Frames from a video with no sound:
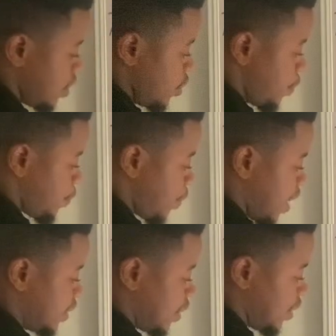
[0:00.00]
your
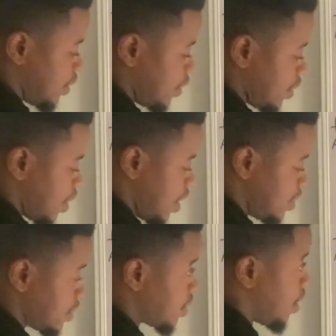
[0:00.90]
final
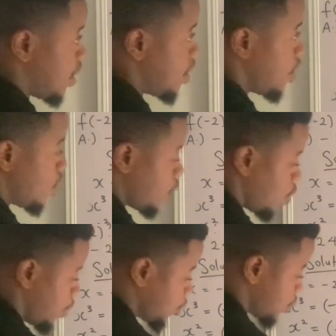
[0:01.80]
answer.
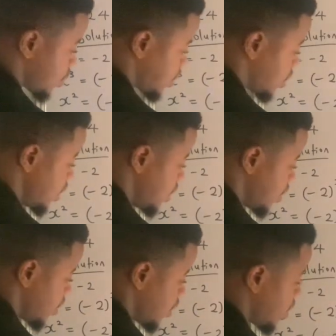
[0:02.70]
Option C
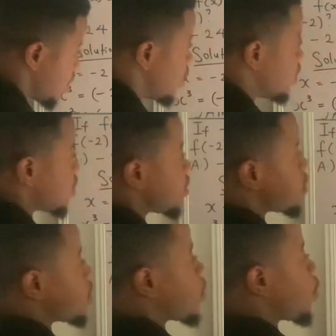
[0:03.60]
is